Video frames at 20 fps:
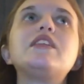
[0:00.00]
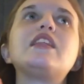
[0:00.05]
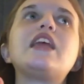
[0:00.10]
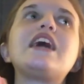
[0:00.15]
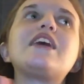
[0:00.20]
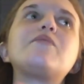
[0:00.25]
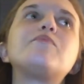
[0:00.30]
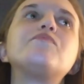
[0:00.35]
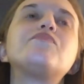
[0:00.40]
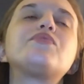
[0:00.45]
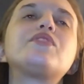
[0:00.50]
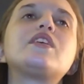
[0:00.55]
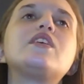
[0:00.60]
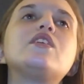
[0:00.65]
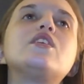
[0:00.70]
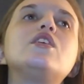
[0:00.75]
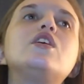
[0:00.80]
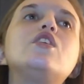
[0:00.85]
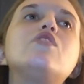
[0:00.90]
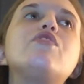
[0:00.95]
like
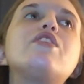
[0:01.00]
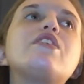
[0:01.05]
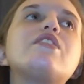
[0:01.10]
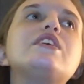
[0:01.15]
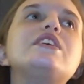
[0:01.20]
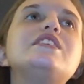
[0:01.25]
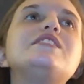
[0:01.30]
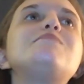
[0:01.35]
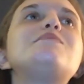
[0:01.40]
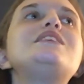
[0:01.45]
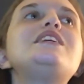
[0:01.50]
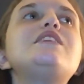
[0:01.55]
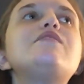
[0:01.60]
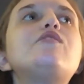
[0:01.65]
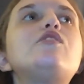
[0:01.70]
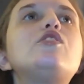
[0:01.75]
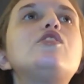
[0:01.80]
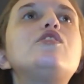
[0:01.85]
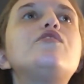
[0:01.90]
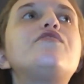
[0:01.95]
there is
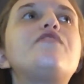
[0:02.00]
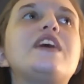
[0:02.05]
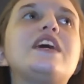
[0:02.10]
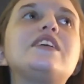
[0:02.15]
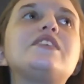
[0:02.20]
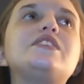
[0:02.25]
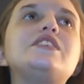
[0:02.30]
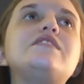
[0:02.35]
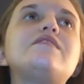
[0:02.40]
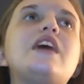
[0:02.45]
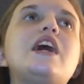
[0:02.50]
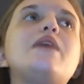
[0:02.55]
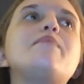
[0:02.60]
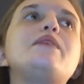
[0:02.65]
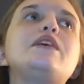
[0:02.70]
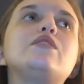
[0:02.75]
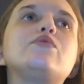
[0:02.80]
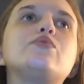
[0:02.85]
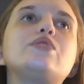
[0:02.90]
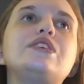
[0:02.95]
medieval fantasy
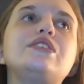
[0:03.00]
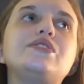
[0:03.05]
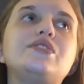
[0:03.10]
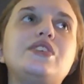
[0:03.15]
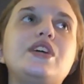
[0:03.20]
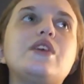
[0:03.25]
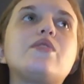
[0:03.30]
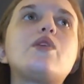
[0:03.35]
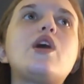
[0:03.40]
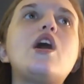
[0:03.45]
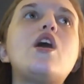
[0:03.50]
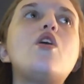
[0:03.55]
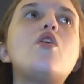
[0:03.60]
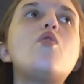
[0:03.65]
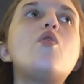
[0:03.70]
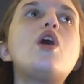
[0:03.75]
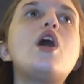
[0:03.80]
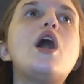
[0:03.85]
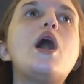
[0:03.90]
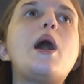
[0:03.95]
vibe in
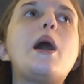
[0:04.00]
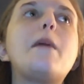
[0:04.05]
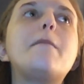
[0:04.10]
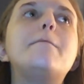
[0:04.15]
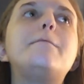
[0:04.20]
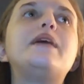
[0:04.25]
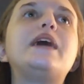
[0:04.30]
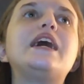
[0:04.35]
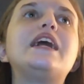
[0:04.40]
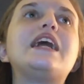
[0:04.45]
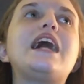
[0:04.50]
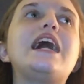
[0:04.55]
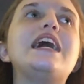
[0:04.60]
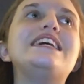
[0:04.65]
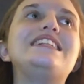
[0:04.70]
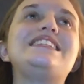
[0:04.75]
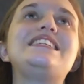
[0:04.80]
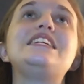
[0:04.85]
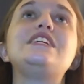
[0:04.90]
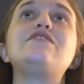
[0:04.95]
ReZero, but
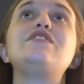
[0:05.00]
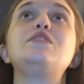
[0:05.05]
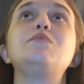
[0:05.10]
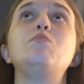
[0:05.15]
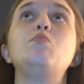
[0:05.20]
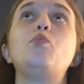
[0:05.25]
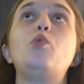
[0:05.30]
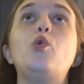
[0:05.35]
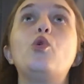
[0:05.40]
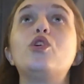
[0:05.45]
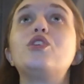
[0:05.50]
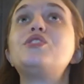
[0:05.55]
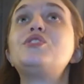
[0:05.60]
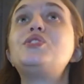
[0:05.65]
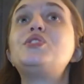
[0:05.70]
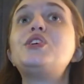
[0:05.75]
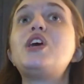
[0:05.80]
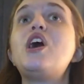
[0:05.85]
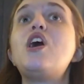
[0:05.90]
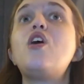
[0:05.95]
it's even more
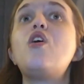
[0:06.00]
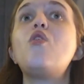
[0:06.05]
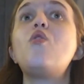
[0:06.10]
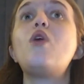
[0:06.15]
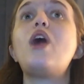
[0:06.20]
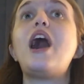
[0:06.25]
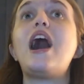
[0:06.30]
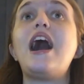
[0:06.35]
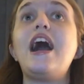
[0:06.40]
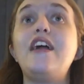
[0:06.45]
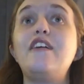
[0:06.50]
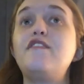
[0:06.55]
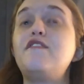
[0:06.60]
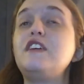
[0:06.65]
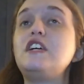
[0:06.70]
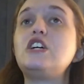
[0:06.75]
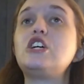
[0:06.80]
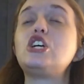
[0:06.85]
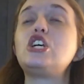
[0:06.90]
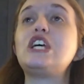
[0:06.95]
so, I
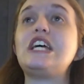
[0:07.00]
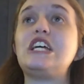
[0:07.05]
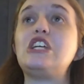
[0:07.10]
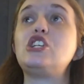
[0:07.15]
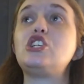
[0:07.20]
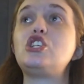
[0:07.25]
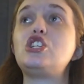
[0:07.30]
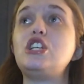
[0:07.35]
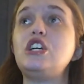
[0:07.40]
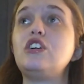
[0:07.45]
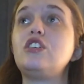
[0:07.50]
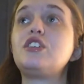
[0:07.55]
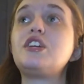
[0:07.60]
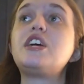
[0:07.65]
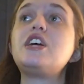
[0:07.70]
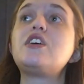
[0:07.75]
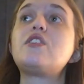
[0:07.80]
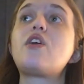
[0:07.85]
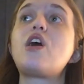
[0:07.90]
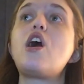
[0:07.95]
feel, in Shield
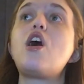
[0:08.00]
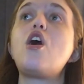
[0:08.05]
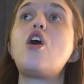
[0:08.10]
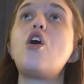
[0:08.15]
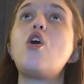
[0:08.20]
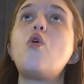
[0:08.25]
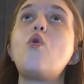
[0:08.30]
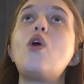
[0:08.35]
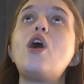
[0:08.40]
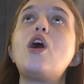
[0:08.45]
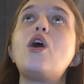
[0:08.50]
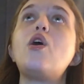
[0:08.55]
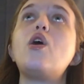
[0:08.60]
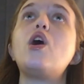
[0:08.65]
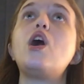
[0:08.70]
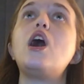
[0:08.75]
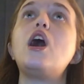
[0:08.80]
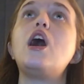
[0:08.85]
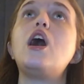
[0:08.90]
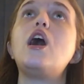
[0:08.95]
Hero,
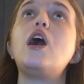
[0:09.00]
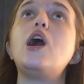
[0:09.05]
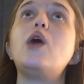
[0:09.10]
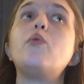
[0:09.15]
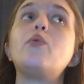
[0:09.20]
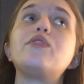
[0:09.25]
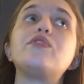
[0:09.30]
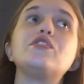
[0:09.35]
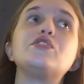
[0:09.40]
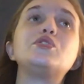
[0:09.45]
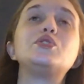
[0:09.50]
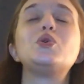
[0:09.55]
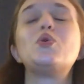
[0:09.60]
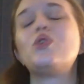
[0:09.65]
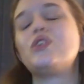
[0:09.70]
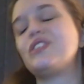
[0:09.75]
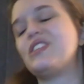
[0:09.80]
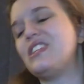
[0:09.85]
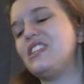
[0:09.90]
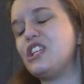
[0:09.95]
with the
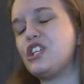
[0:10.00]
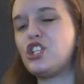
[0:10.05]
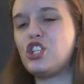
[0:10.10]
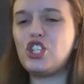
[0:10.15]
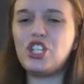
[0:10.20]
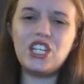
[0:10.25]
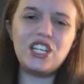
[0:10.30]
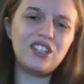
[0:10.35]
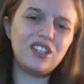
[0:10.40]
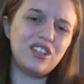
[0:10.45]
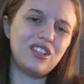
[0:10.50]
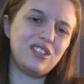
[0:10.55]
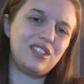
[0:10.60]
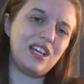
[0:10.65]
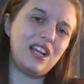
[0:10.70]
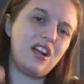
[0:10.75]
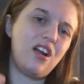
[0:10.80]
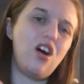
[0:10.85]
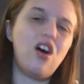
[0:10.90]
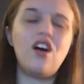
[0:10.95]
swords and the shields
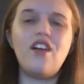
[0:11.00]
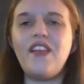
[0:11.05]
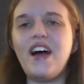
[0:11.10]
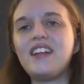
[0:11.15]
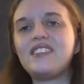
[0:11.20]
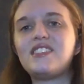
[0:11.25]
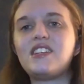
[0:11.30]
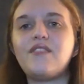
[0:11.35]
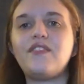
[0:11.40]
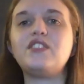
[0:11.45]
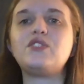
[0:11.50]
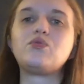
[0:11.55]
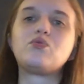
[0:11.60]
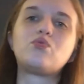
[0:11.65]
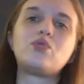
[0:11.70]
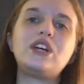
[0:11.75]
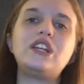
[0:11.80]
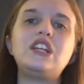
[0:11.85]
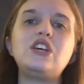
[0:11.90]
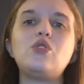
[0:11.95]
and all that stuff. It's
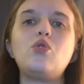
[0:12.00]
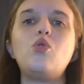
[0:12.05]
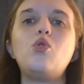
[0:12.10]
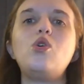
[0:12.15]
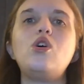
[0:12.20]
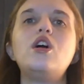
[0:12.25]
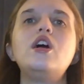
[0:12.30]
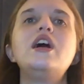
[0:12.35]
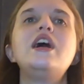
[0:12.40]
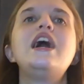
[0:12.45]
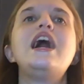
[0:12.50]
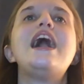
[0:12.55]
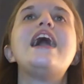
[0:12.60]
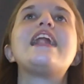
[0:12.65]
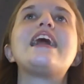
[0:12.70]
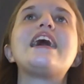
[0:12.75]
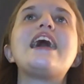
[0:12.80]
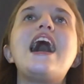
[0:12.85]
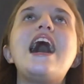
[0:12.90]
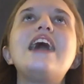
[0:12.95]
really cool,
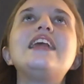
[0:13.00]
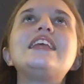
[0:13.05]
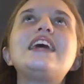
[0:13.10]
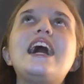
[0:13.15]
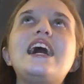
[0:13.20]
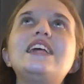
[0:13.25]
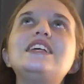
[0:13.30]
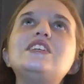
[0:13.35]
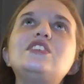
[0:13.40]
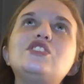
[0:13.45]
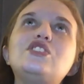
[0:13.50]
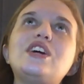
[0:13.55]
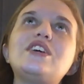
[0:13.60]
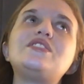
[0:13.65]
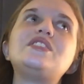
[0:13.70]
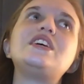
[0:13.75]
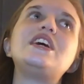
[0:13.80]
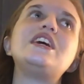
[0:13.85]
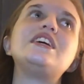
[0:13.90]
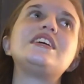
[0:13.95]
and I highly, highly
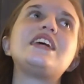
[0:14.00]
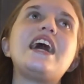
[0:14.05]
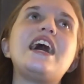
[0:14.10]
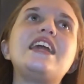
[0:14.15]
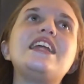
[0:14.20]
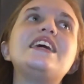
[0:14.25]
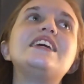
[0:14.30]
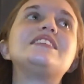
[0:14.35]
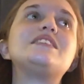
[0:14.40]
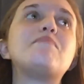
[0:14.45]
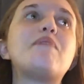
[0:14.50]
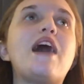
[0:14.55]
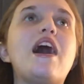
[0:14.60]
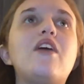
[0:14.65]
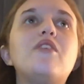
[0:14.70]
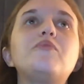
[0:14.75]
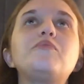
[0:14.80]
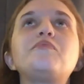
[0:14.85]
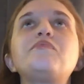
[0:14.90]
suggest it. Again, it's about,